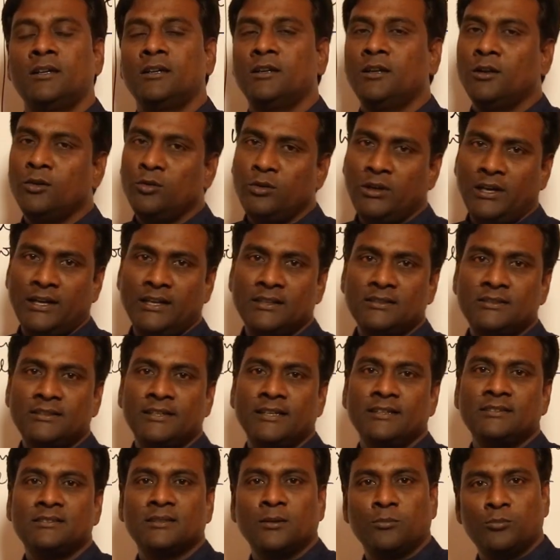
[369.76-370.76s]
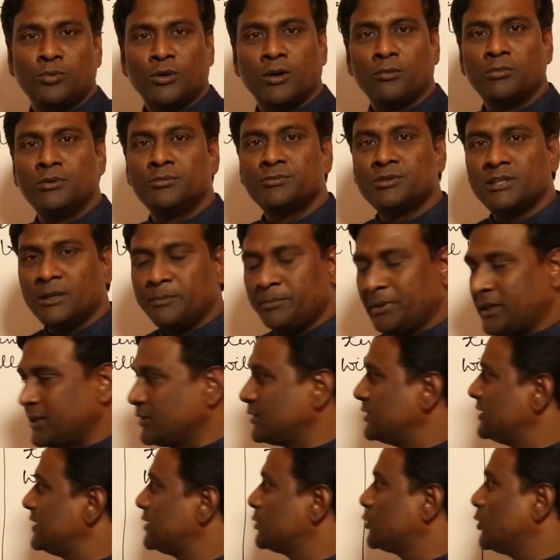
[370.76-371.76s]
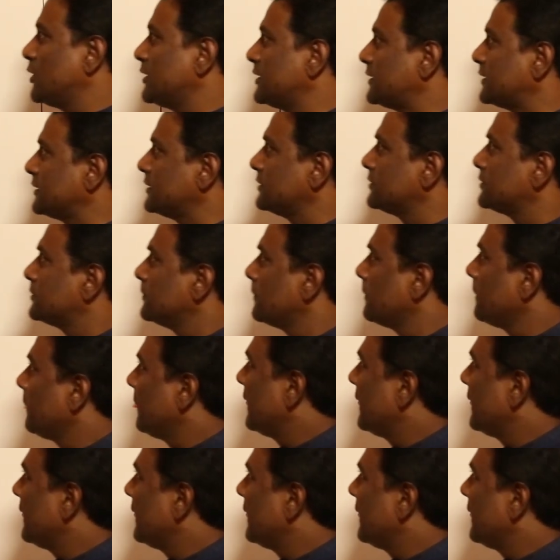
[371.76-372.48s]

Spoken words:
Now let us take some problems on per unit quantities.